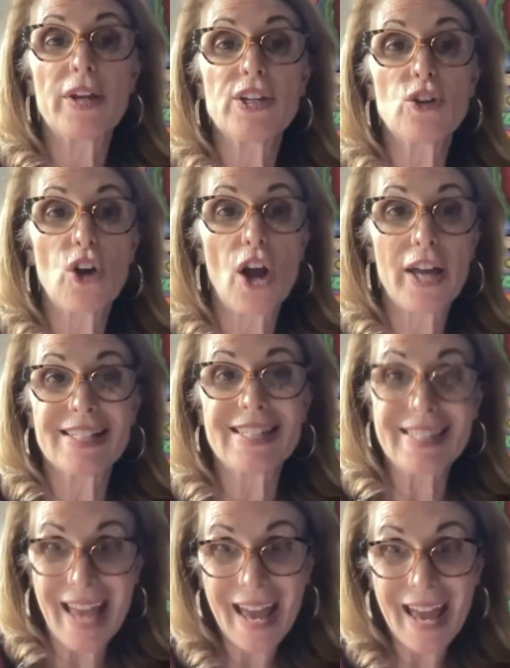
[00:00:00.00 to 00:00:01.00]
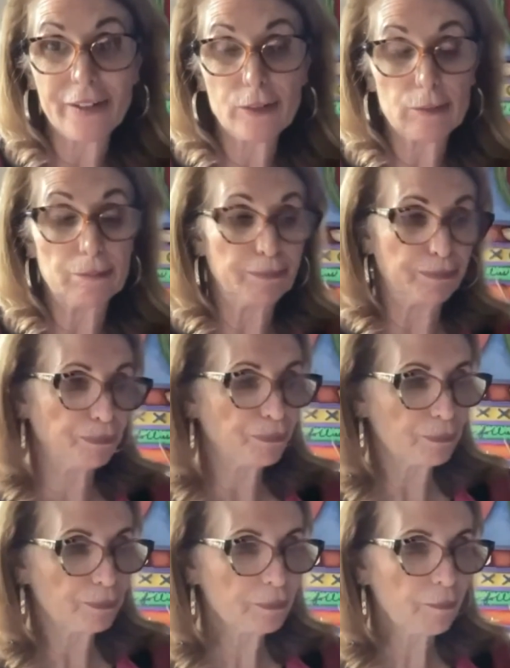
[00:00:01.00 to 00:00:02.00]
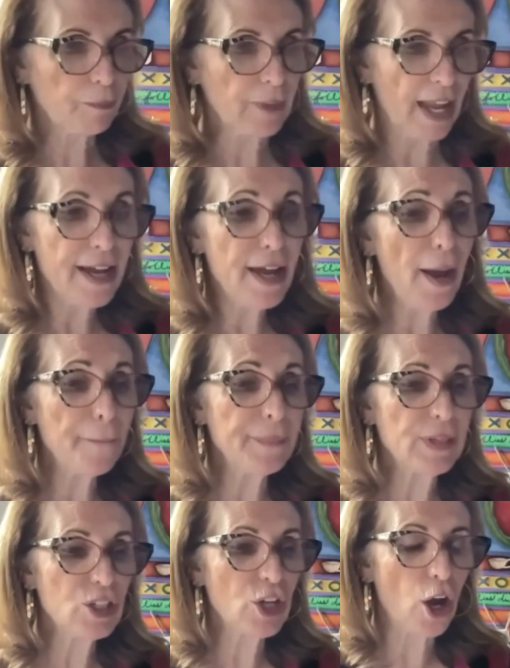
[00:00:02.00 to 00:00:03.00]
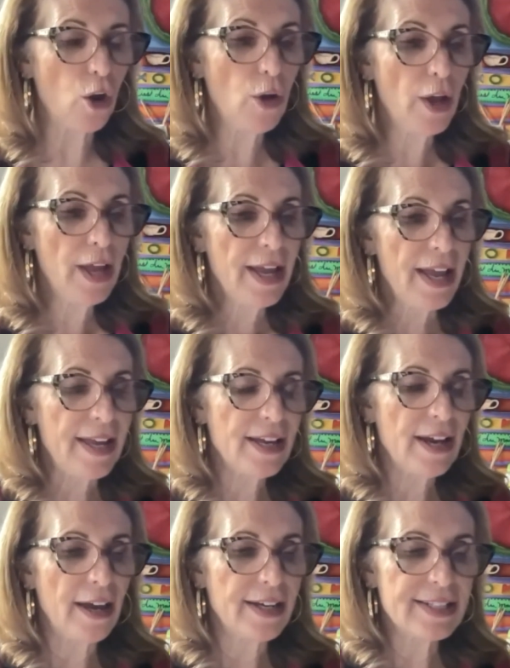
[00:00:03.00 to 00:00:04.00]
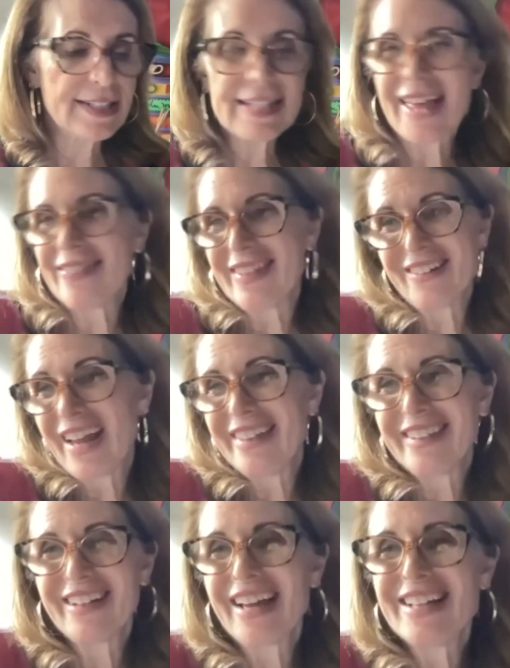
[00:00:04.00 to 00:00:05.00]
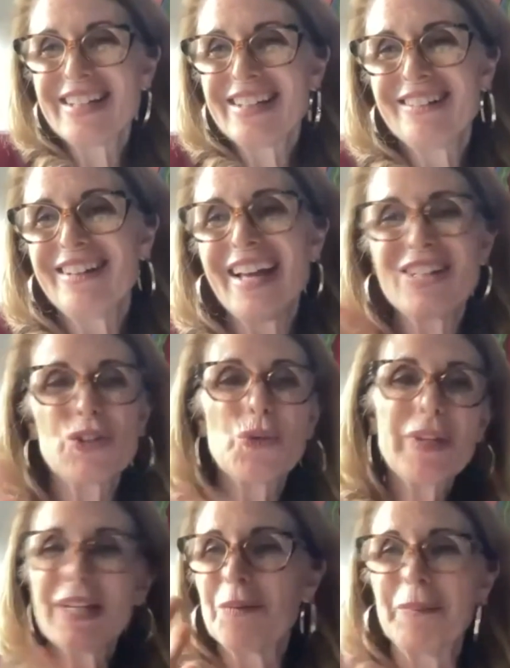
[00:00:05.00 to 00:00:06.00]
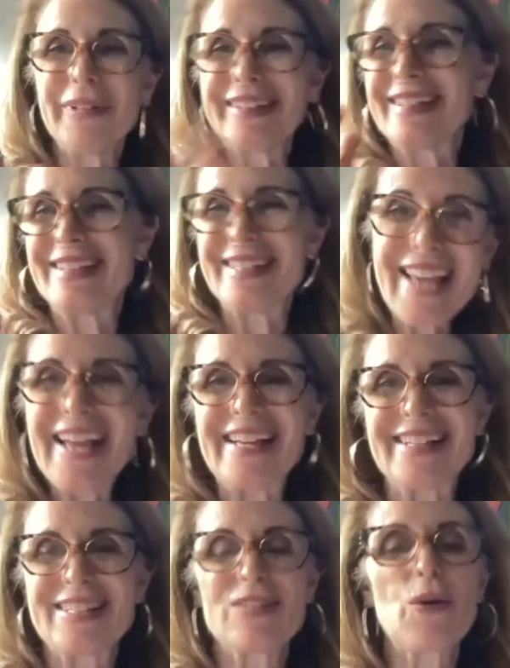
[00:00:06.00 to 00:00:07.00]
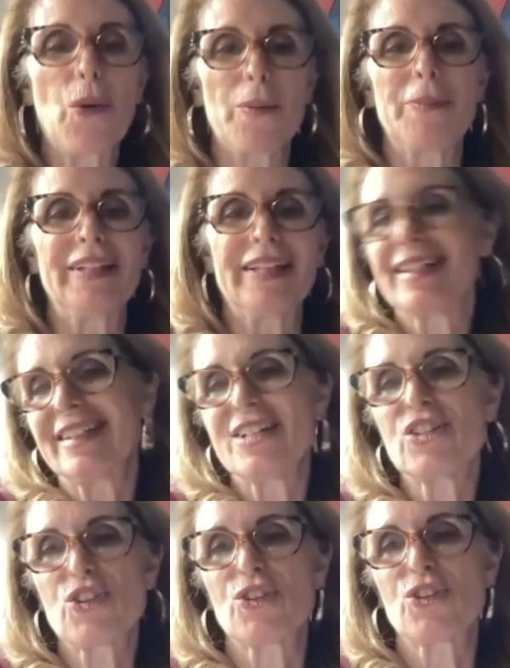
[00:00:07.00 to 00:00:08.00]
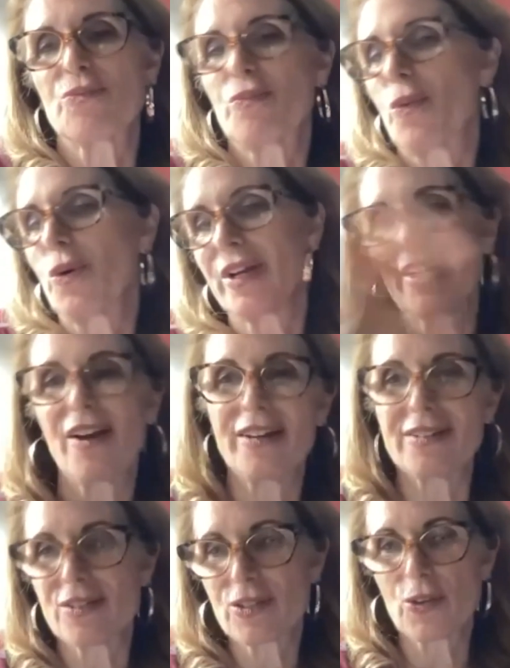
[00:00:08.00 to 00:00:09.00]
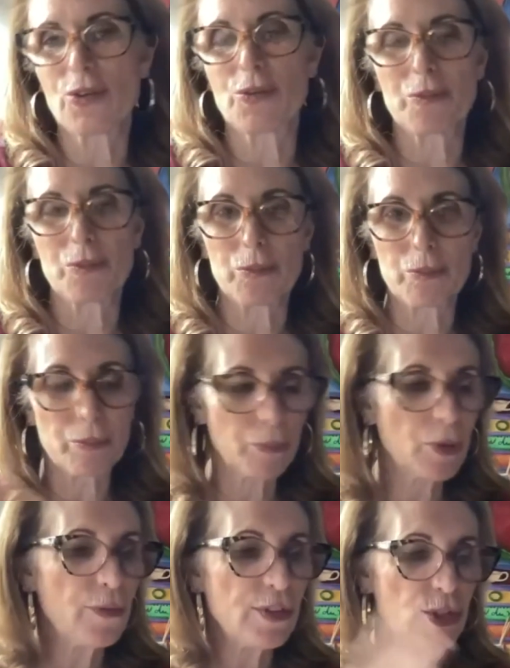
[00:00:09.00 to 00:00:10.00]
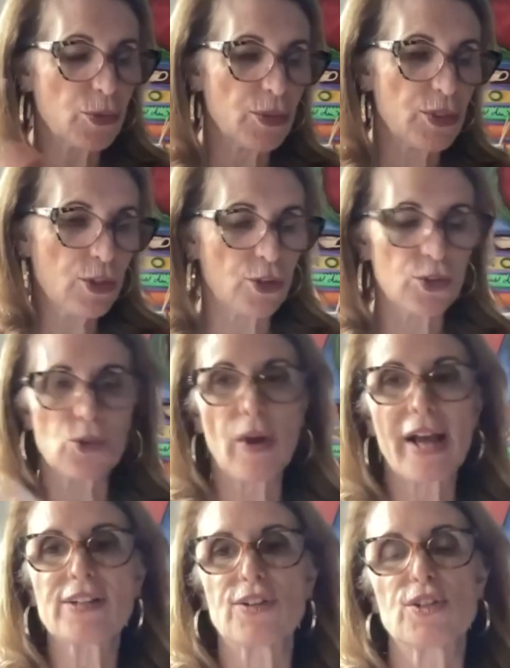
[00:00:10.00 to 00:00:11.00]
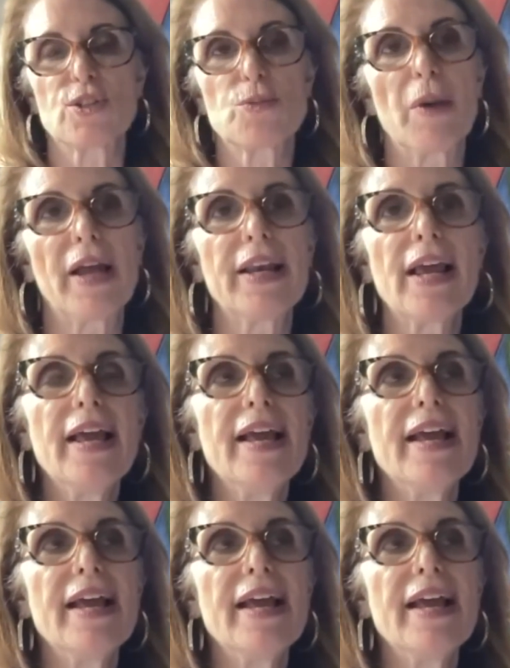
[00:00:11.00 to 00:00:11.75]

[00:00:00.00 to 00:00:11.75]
when you're on a set, you know, on a set, they're not doing a million takes normally, unless you're working on certain movies with certain directors. But